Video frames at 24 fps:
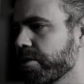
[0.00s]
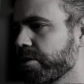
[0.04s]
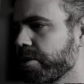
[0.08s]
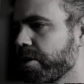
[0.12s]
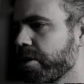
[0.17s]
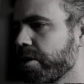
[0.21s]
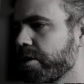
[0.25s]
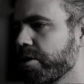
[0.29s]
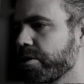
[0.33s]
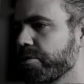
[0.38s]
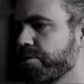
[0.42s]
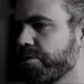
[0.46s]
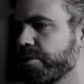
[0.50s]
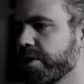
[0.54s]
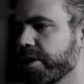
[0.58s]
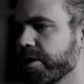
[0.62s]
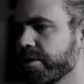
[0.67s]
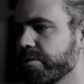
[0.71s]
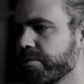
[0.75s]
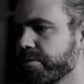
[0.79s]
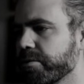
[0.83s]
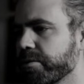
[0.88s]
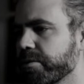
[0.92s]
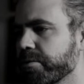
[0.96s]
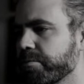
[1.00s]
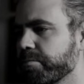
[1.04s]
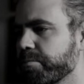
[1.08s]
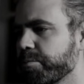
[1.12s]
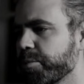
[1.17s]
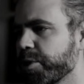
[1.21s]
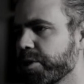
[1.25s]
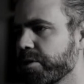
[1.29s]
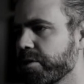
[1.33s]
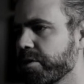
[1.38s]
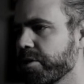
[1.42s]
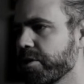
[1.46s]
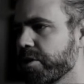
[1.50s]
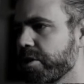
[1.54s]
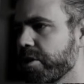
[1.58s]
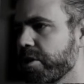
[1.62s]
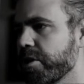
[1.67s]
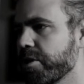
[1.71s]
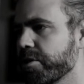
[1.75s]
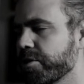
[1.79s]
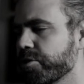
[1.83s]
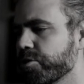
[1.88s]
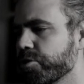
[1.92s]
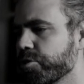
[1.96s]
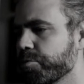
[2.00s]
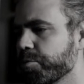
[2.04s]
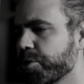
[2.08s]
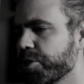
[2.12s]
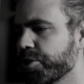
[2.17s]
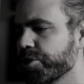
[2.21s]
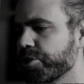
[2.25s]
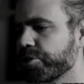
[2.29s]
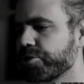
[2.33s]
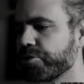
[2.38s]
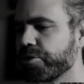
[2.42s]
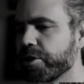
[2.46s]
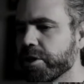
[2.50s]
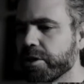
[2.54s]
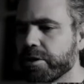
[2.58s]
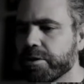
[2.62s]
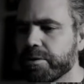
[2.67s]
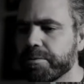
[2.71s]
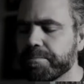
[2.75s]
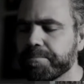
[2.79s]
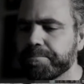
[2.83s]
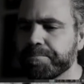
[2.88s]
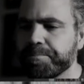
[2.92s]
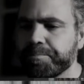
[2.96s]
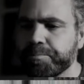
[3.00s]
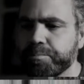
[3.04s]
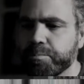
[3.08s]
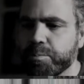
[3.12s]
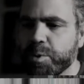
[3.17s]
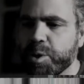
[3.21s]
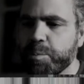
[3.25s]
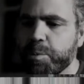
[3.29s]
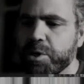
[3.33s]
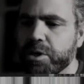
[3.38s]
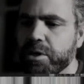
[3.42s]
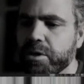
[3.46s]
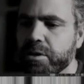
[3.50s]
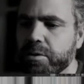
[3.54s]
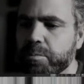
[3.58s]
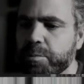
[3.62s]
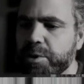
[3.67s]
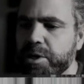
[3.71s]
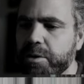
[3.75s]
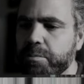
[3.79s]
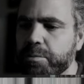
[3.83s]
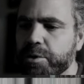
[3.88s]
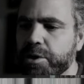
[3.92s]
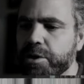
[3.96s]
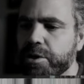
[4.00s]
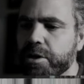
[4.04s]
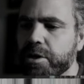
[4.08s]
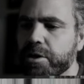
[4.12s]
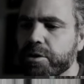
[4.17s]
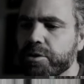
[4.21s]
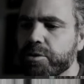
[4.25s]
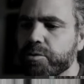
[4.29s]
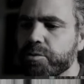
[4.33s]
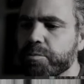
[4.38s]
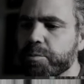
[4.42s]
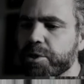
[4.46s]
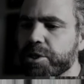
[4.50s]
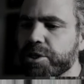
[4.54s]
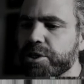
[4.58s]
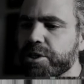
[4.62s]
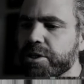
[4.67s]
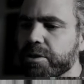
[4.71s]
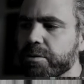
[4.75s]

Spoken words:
all around but not so much the trunk, maybe a little bit but not too much.